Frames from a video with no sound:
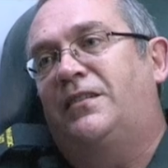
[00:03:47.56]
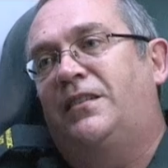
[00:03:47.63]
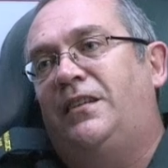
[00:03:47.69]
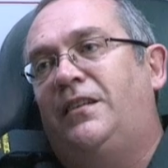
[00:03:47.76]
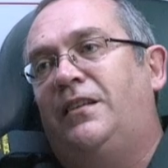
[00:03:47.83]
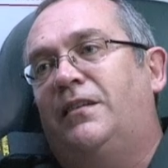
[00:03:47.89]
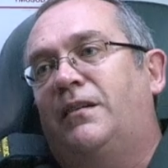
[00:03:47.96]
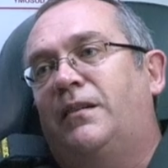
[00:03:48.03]
to
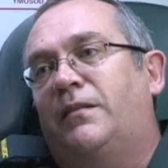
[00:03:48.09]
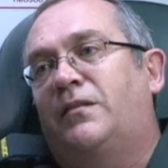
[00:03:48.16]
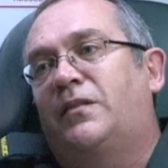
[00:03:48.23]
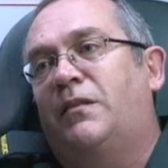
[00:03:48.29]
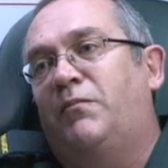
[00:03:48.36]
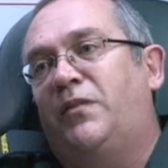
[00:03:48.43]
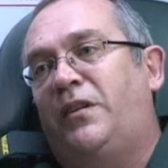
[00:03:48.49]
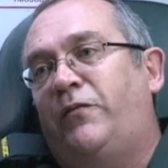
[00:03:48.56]
see
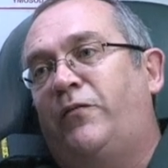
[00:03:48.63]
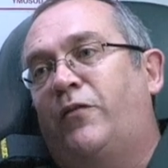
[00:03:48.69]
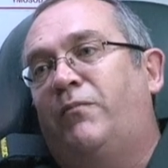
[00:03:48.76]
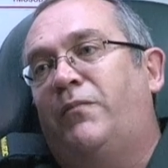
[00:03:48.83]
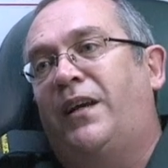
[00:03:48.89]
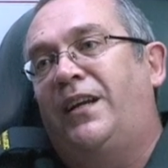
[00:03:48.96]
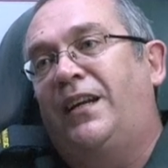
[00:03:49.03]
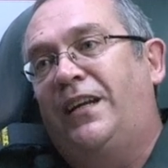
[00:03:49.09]
somebody
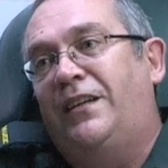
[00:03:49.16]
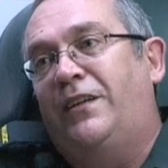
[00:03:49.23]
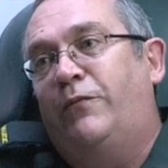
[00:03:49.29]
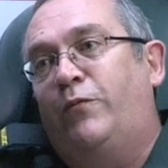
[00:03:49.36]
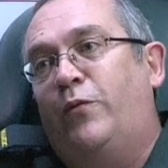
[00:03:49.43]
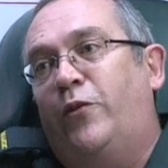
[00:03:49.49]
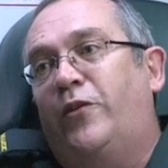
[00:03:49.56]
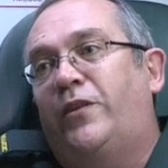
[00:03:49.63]
from my line
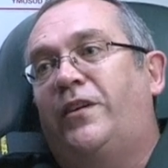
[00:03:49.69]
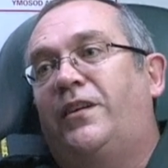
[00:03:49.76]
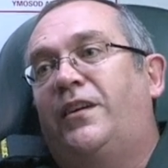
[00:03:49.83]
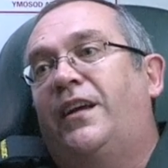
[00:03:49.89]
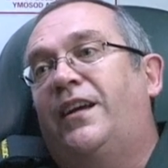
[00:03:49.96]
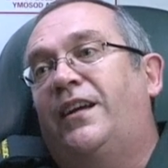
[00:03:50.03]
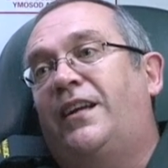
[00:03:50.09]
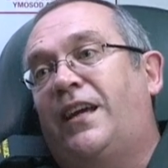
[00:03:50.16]
of work
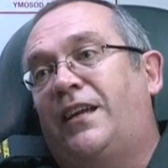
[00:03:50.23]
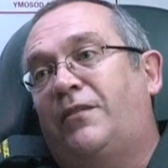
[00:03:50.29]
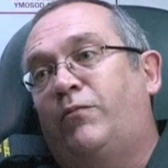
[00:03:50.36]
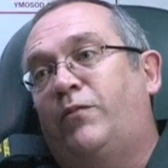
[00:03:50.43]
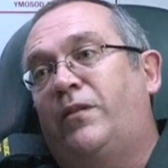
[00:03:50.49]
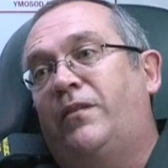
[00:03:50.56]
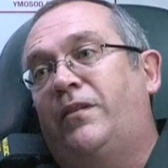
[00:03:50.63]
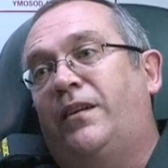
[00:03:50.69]
uh, get
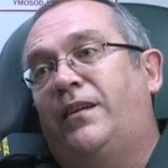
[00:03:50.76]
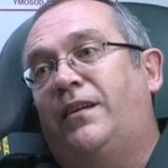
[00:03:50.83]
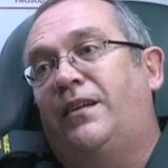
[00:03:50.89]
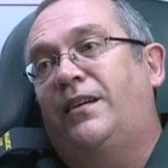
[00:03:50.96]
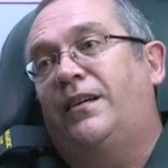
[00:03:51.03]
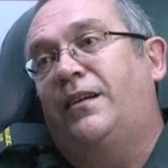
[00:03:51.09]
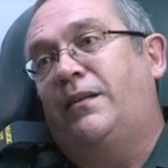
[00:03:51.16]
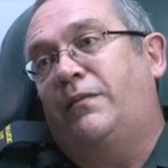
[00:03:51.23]
to uh,
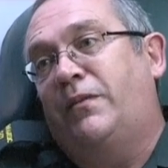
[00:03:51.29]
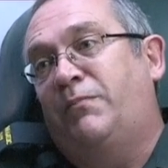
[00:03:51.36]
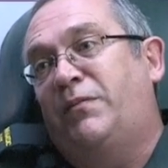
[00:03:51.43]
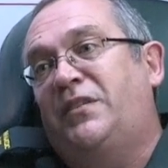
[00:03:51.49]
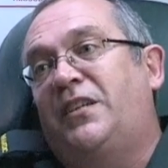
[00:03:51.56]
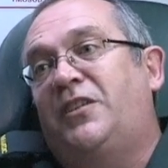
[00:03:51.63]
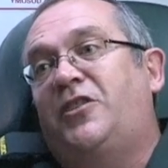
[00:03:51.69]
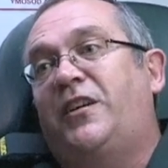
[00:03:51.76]
the
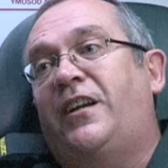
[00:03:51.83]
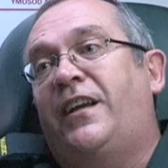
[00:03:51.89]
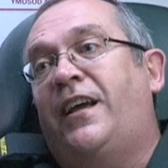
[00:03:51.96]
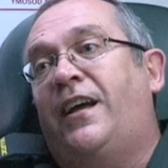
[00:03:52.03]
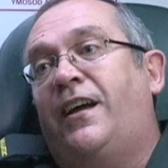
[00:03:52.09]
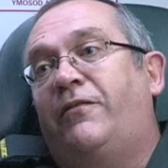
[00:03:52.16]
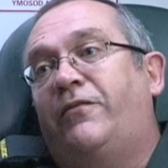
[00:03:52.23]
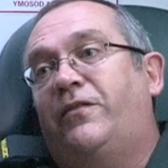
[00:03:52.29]
position I
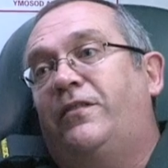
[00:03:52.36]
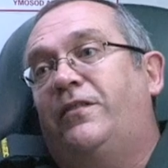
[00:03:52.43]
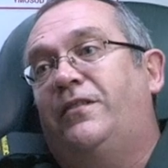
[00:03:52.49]
have.